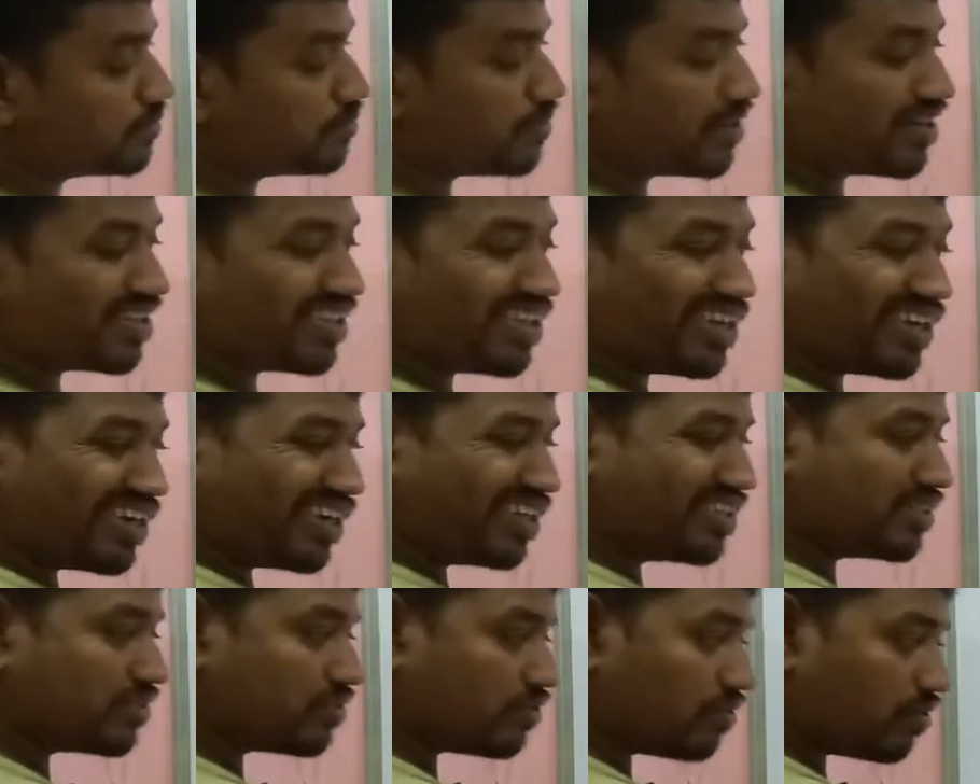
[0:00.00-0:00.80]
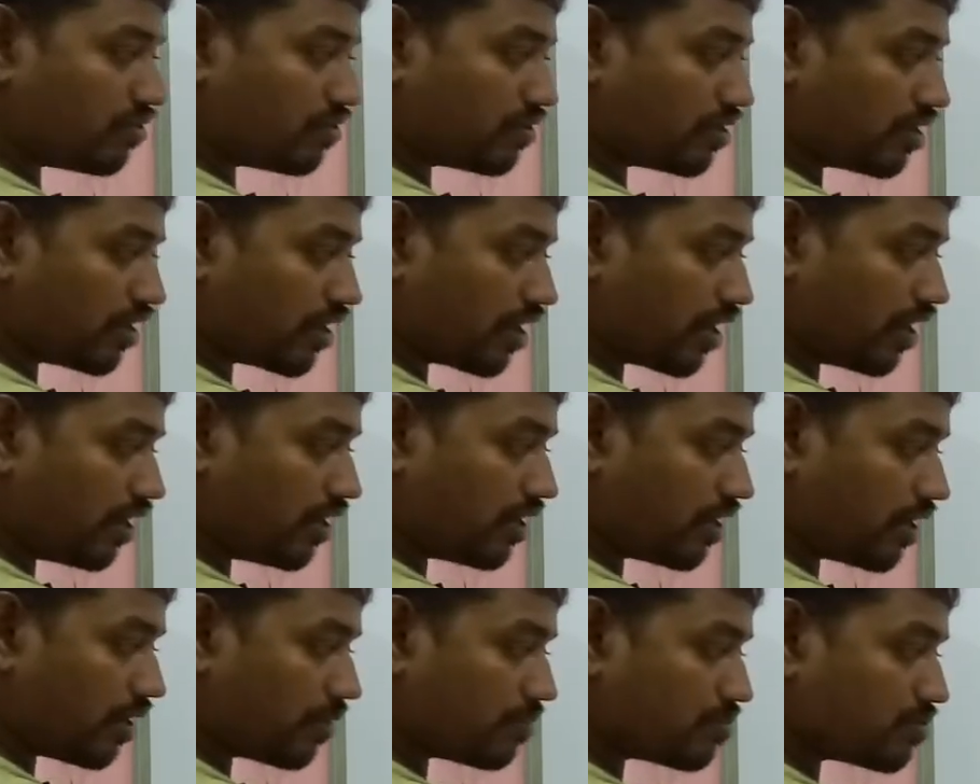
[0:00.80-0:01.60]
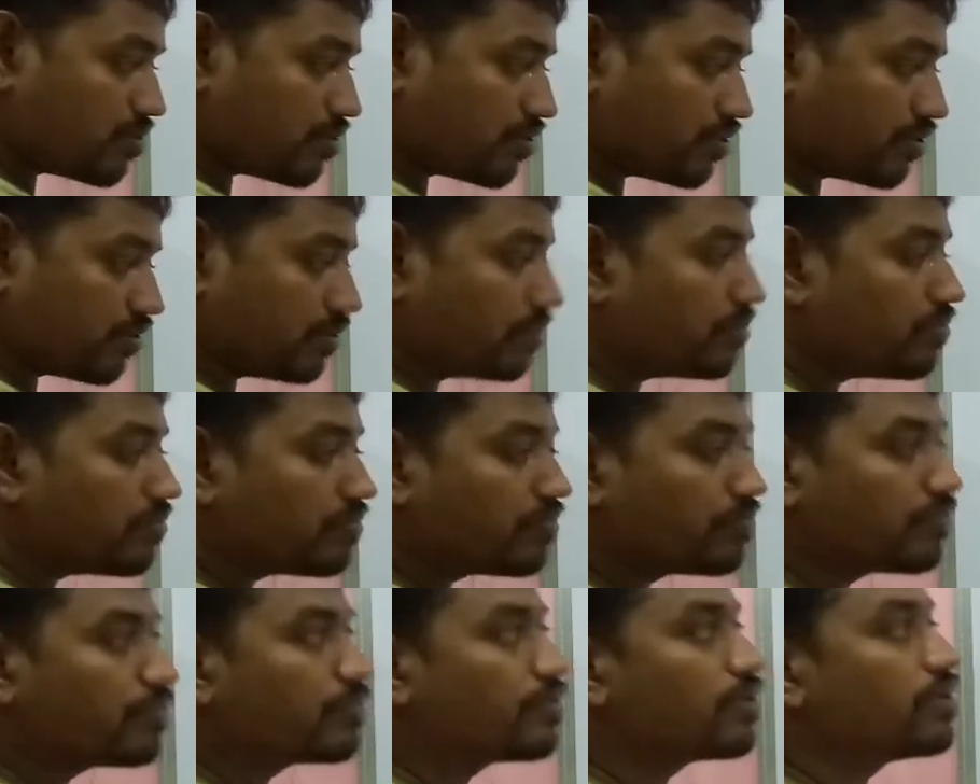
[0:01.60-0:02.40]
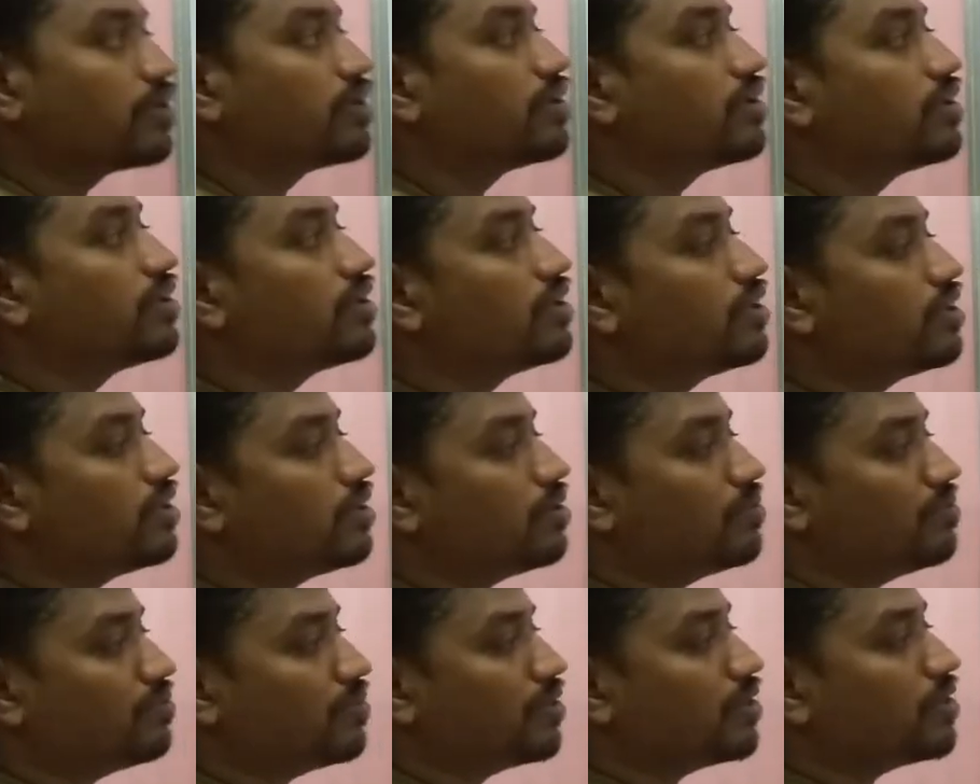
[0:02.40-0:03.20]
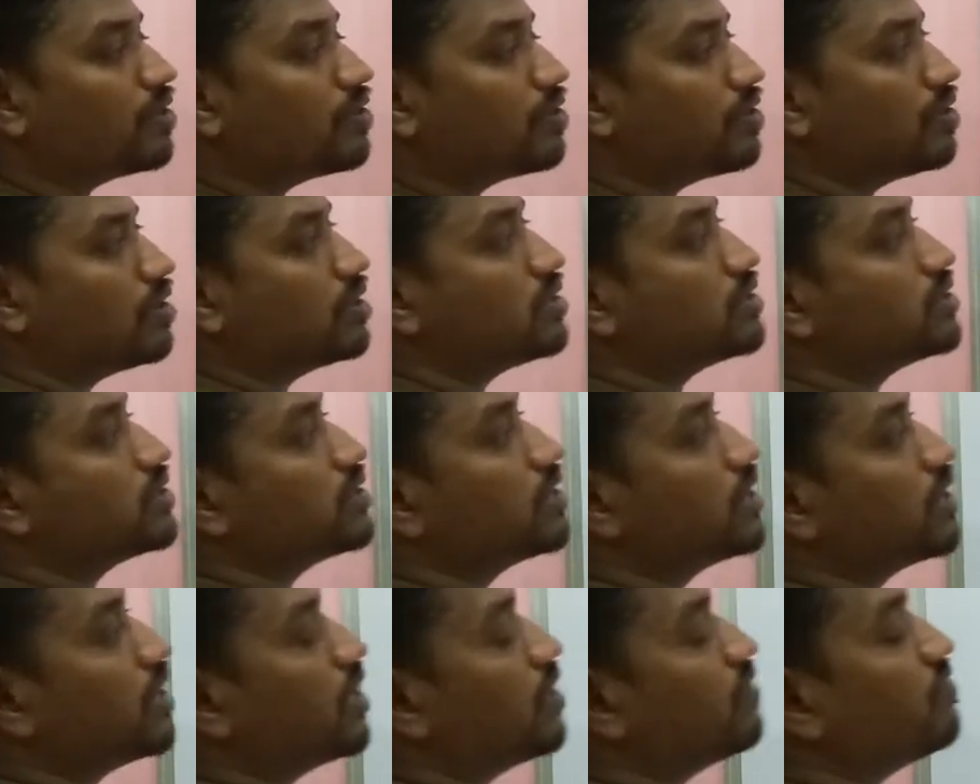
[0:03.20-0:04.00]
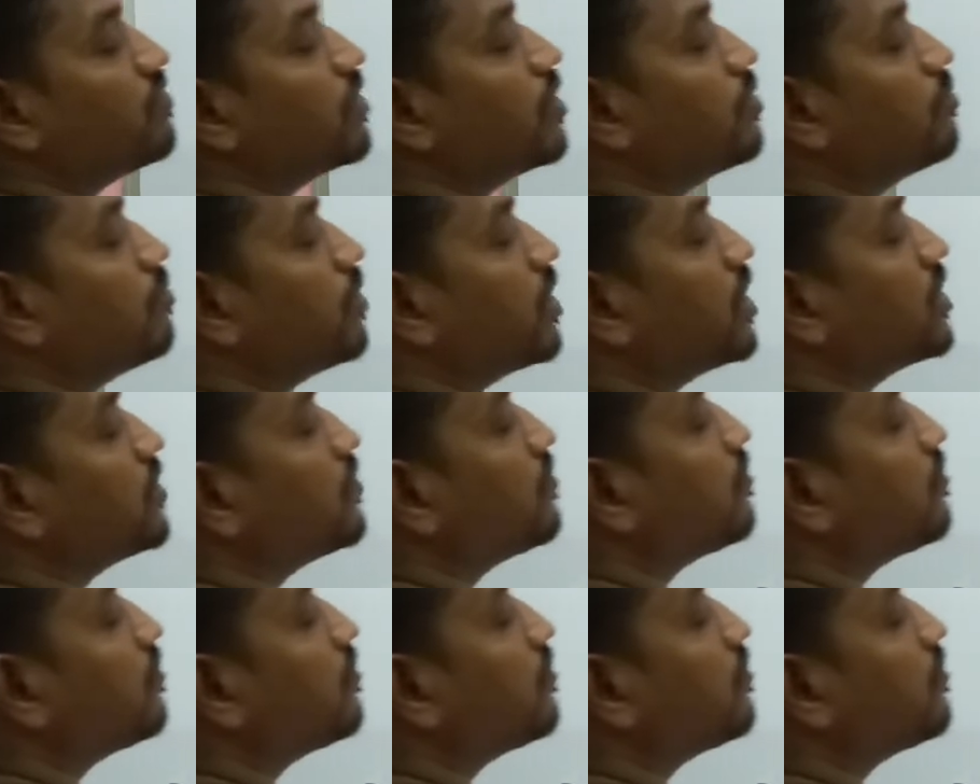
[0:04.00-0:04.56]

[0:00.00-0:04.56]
but that is not the right option, because if the image